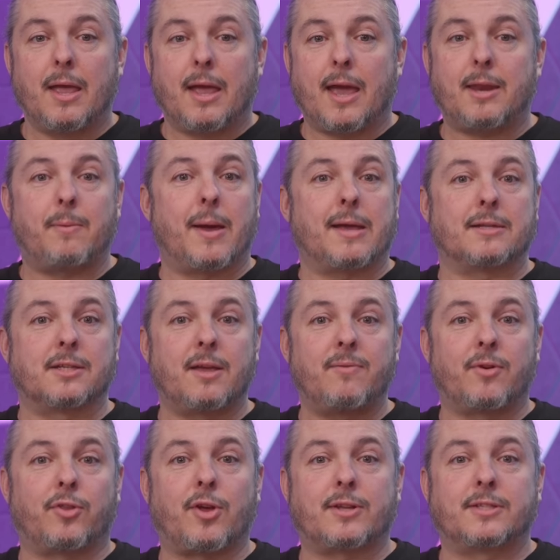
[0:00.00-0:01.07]
Anyways, leave
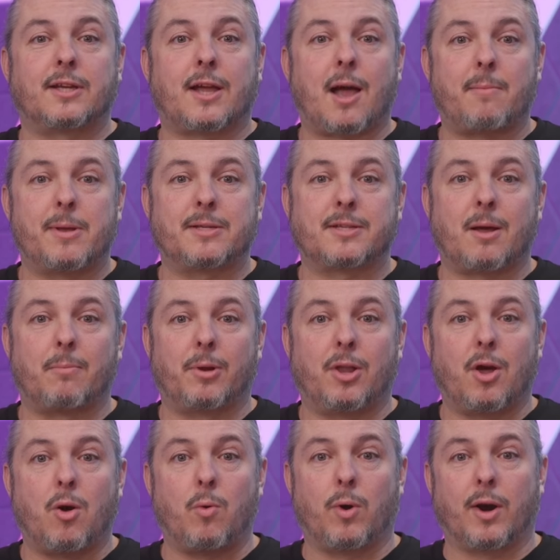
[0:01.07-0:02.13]
your thoughts and comments down
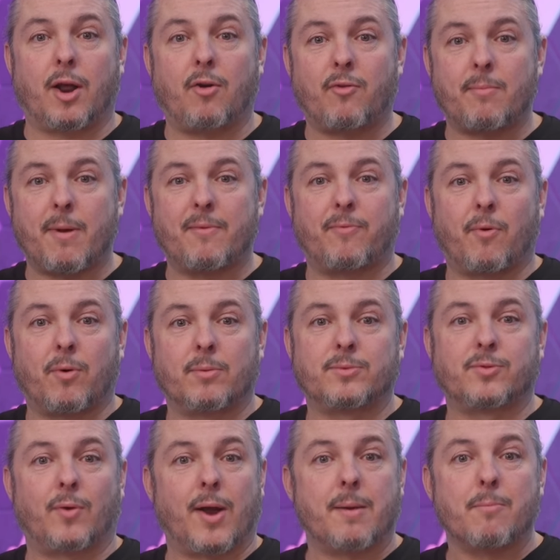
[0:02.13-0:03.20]
below or head over to my forums
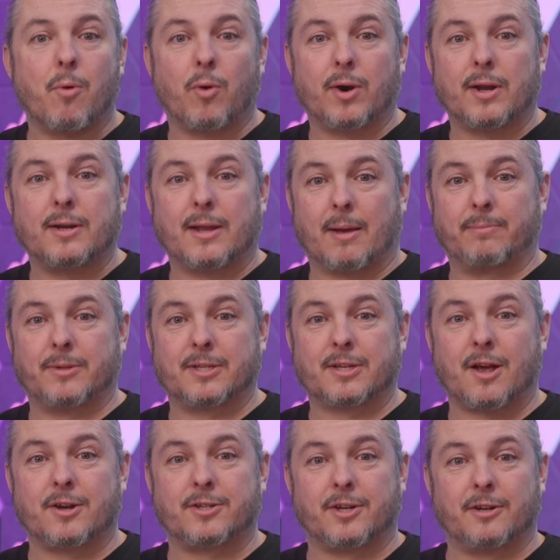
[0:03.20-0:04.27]
for a more in-depth
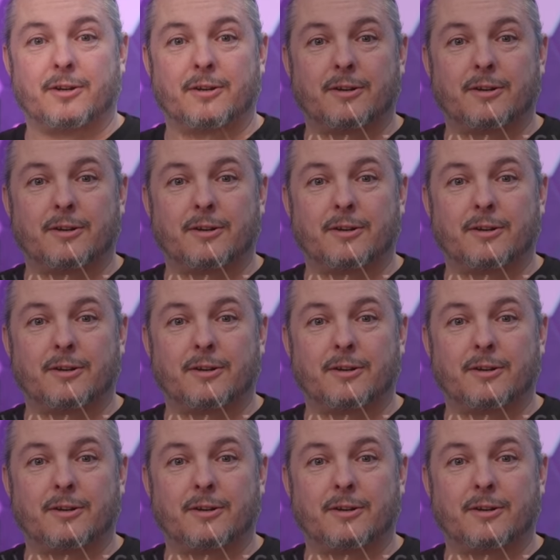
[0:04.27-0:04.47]
discussion.